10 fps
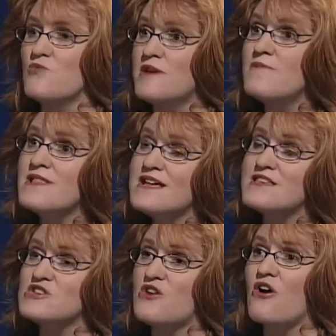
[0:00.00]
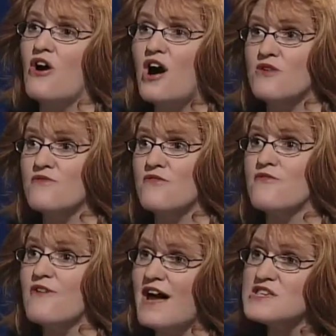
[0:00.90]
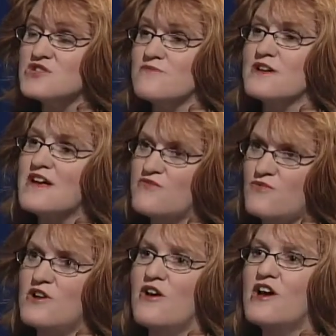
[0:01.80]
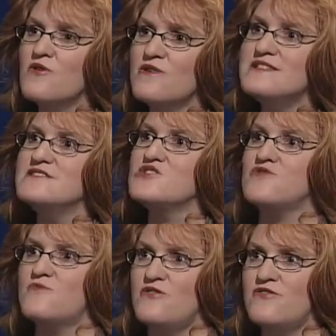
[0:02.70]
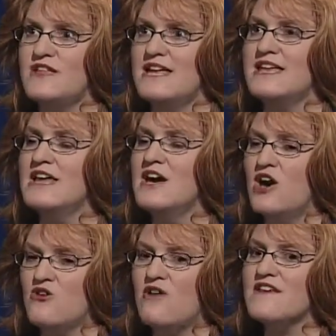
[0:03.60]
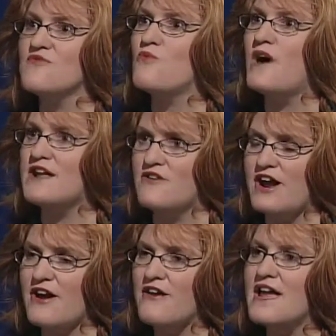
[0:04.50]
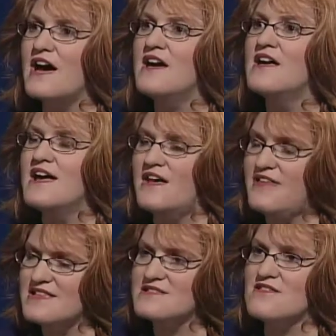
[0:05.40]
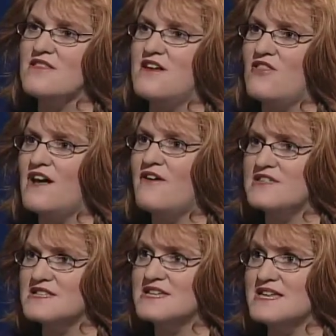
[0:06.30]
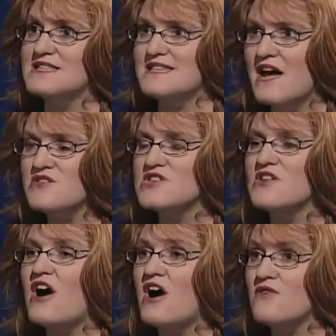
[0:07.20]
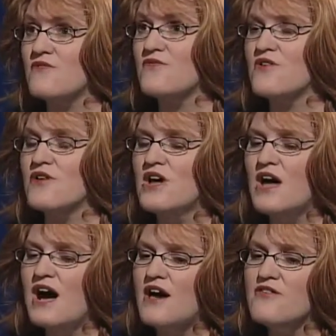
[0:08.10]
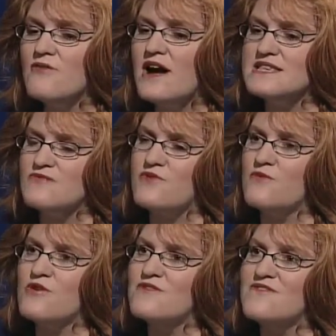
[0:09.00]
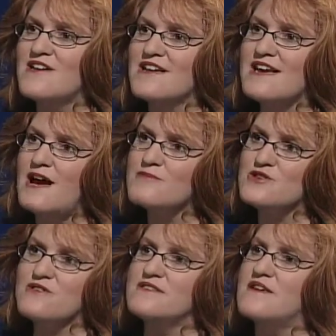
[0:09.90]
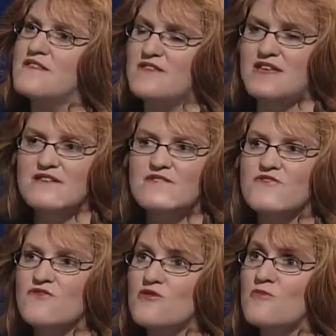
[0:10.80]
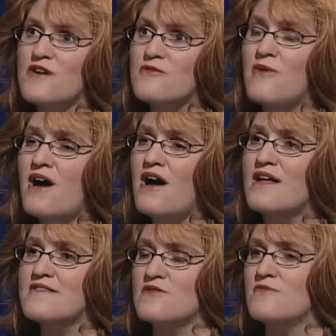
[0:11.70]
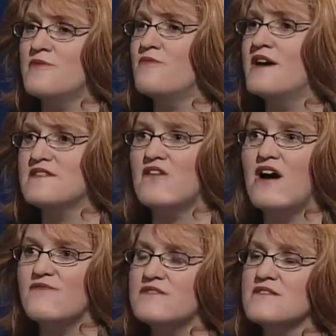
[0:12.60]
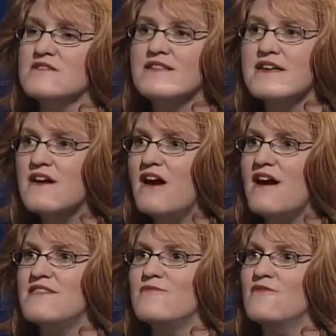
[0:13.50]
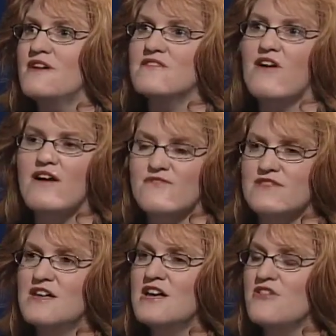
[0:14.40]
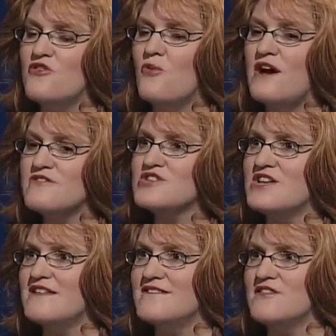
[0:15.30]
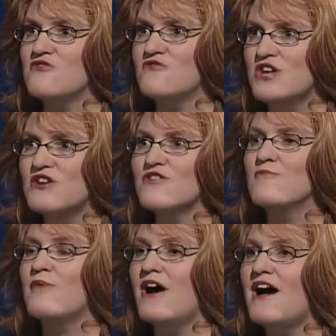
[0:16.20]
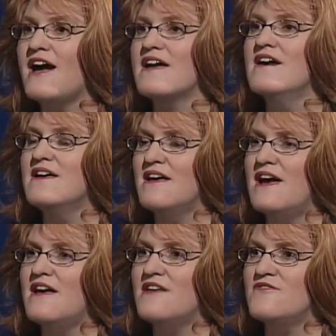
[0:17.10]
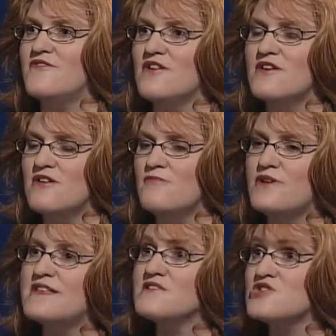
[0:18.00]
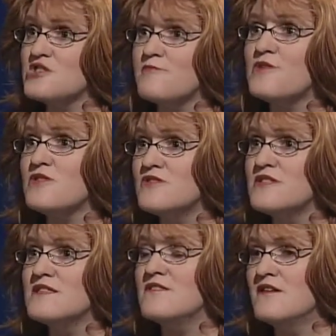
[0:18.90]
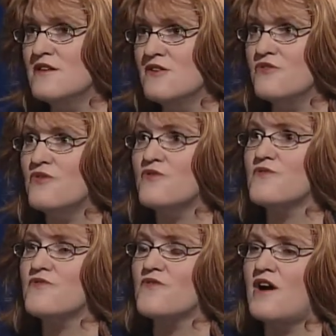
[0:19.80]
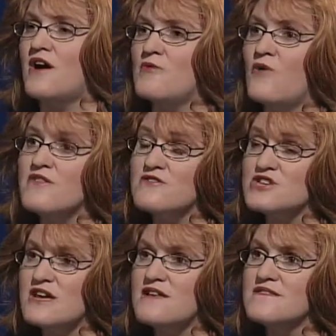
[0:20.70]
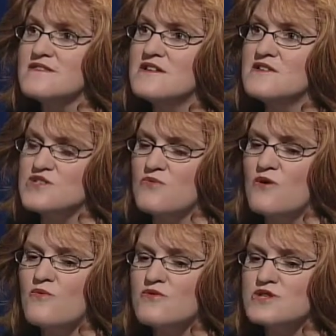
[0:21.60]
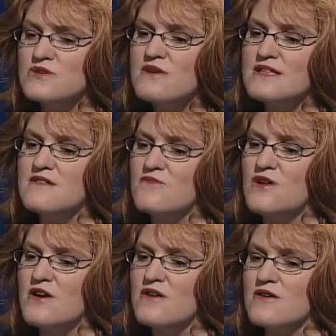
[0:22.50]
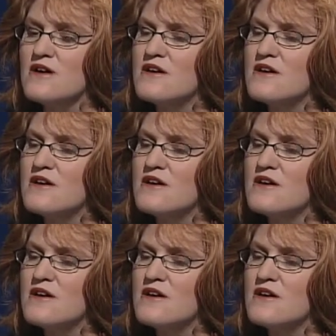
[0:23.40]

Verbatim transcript: replenish our aquifer faster because we are redistributing it across a wider area. And that's al allowing it to get down to the aquifer. Otherwise, if we weren't capturing this in stormwater ponds, it would be running off in the Little Econ. It'd be running off in the watersheds that are nearby and potentially polluting those um, watersheds. So what we're doing is we are